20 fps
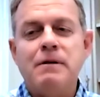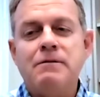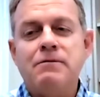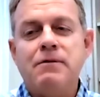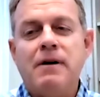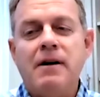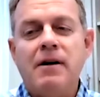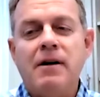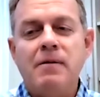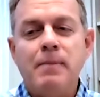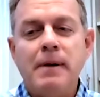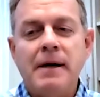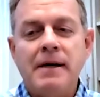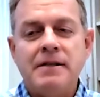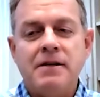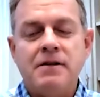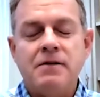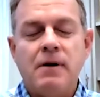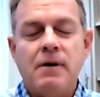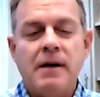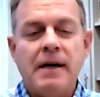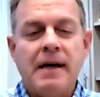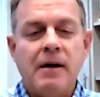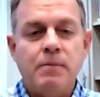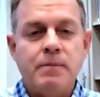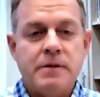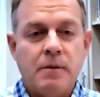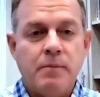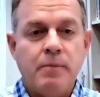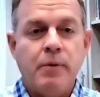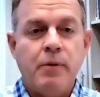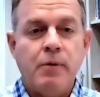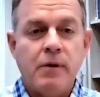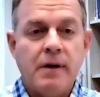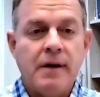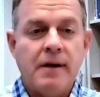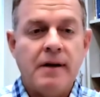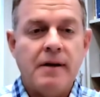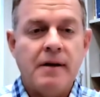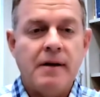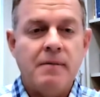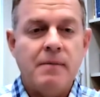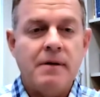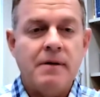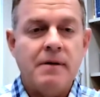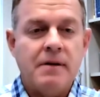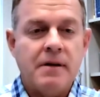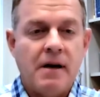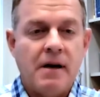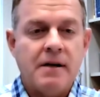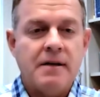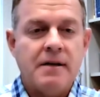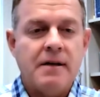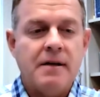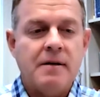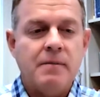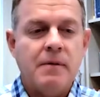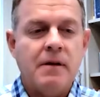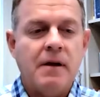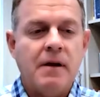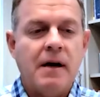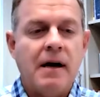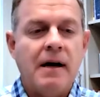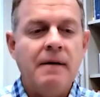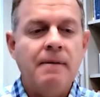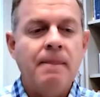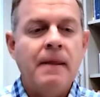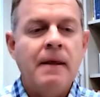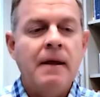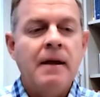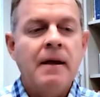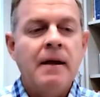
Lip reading: we tried our best to try to help support him and talk to him a lot.